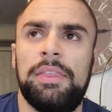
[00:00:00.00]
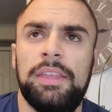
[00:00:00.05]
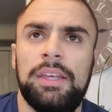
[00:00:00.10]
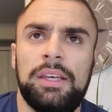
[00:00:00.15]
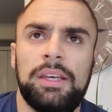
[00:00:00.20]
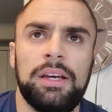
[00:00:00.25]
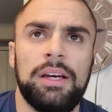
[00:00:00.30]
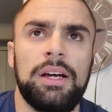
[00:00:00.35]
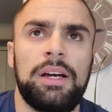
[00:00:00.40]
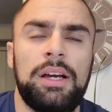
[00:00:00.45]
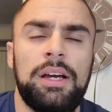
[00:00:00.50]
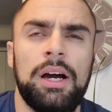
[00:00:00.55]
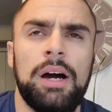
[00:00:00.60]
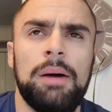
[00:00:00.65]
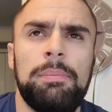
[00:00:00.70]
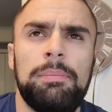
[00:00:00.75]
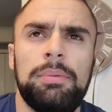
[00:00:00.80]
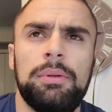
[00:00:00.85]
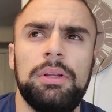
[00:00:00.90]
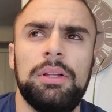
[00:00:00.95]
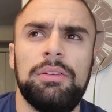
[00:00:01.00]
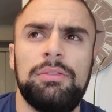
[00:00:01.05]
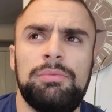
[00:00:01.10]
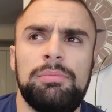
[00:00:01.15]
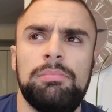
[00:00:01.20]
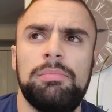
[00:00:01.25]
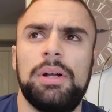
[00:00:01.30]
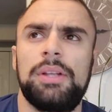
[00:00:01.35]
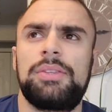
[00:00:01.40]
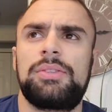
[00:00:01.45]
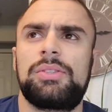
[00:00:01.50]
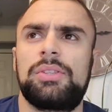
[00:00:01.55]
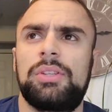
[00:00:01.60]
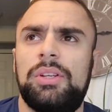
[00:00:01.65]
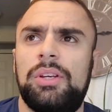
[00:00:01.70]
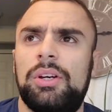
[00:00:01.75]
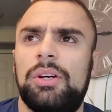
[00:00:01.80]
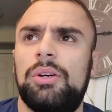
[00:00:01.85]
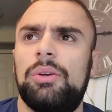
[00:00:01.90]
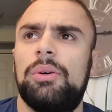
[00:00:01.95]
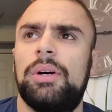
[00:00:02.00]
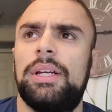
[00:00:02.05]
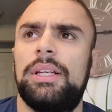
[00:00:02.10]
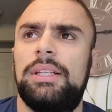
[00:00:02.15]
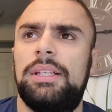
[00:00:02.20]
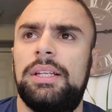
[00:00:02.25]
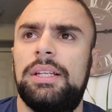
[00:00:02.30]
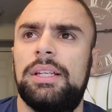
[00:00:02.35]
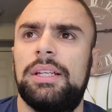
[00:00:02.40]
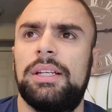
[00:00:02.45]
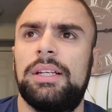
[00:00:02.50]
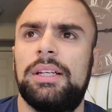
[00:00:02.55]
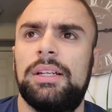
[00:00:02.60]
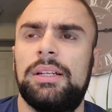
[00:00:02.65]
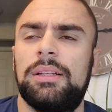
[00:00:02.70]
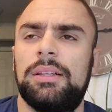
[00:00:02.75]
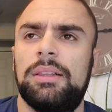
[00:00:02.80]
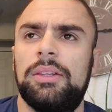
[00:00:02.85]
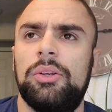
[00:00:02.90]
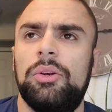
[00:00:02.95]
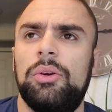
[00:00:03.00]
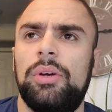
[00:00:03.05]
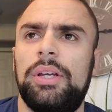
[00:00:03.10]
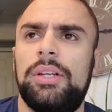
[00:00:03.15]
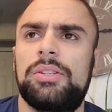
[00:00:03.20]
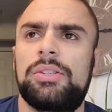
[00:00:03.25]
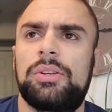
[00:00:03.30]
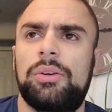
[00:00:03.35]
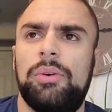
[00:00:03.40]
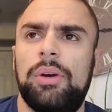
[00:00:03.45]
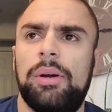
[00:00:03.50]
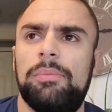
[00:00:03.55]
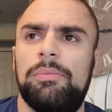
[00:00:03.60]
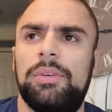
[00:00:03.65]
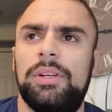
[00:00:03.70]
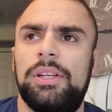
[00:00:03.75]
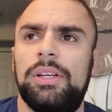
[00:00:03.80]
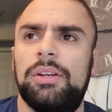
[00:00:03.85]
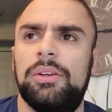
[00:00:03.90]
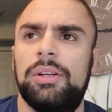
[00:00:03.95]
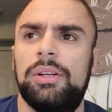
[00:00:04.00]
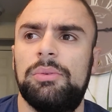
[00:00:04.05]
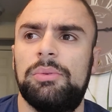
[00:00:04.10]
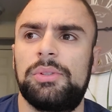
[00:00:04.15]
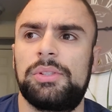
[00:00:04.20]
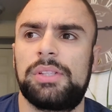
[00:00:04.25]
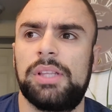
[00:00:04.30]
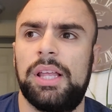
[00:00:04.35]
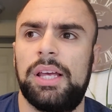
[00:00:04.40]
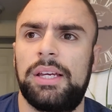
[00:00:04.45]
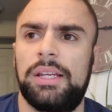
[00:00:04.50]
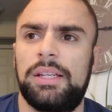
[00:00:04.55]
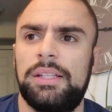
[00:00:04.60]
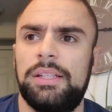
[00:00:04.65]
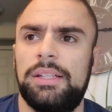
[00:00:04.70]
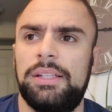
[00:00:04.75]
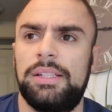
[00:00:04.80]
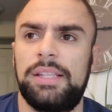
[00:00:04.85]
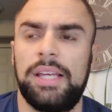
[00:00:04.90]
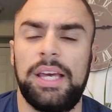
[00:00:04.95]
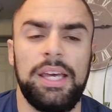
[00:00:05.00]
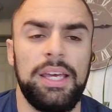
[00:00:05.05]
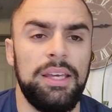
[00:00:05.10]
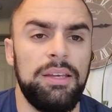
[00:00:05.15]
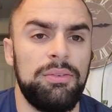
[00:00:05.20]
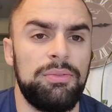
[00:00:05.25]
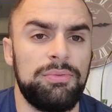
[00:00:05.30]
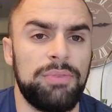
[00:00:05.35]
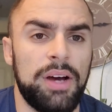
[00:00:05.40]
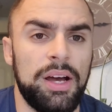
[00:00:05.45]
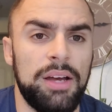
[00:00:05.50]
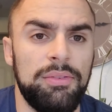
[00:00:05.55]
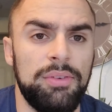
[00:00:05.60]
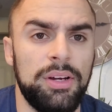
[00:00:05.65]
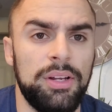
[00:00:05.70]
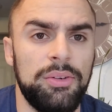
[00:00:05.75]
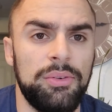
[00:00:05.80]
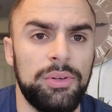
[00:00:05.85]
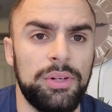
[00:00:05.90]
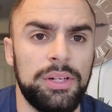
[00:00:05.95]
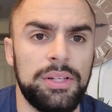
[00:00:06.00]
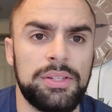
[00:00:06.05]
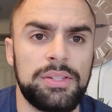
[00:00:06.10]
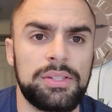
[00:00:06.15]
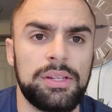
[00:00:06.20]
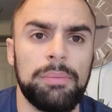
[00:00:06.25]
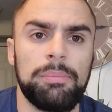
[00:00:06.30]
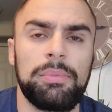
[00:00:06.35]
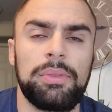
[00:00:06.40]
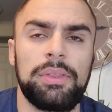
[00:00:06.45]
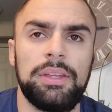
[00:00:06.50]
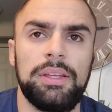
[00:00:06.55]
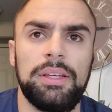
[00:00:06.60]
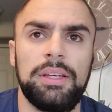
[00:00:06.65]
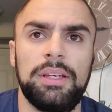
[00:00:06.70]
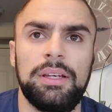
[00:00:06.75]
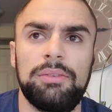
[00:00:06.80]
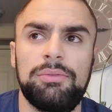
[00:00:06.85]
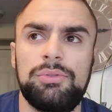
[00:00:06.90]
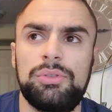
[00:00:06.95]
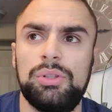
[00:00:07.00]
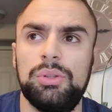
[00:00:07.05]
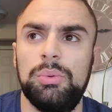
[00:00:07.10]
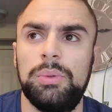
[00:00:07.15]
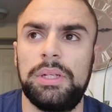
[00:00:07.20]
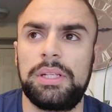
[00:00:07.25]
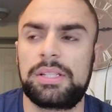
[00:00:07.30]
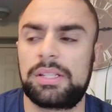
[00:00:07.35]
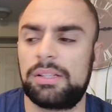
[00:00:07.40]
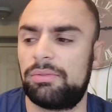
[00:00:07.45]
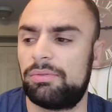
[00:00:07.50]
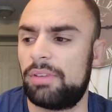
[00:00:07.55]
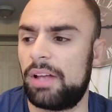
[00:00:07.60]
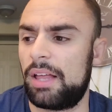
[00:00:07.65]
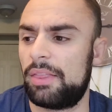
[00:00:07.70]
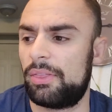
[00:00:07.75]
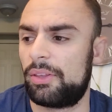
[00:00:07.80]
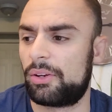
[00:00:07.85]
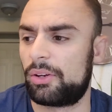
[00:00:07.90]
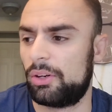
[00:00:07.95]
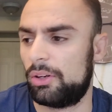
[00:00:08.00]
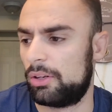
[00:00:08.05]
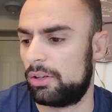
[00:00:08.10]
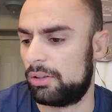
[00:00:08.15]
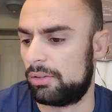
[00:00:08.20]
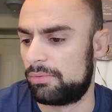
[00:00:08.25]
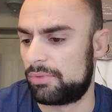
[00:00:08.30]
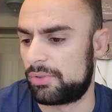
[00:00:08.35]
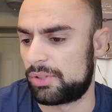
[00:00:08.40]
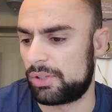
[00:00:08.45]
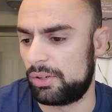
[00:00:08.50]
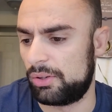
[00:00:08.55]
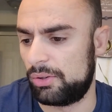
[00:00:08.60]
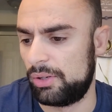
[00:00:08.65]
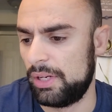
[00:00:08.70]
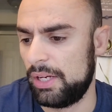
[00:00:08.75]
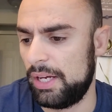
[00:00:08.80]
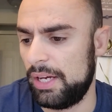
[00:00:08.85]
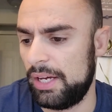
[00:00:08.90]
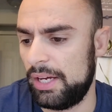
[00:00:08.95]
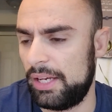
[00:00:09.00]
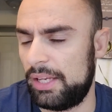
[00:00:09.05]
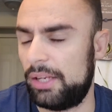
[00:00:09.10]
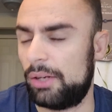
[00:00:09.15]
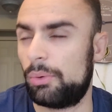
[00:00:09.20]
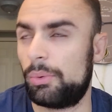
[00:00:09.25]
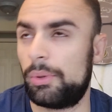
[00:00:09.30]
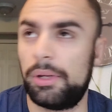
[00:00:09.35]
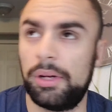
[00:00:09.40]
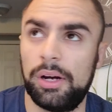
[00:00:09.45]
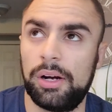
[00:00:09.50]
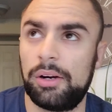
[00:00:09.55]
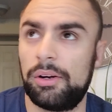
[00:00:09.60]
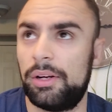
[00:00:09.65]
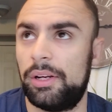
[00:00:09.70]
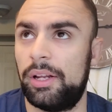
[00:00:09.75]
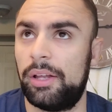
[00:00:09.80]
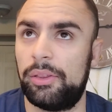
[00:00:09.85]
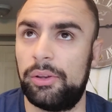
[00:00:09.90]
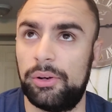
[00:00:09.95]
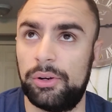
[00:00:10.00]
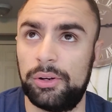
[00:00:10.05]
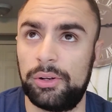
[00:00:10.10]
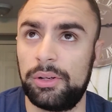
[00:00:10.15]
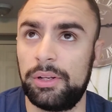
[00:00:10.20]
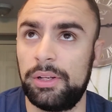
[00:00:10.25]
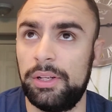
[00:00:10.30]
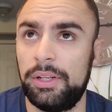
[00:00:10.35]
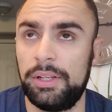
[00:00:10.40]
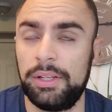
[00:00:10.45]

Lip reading: think a couple of months ago, I did a little Instagram video, and it was like day 500 and something of 2 weeks to flatten the curve. So here we are, another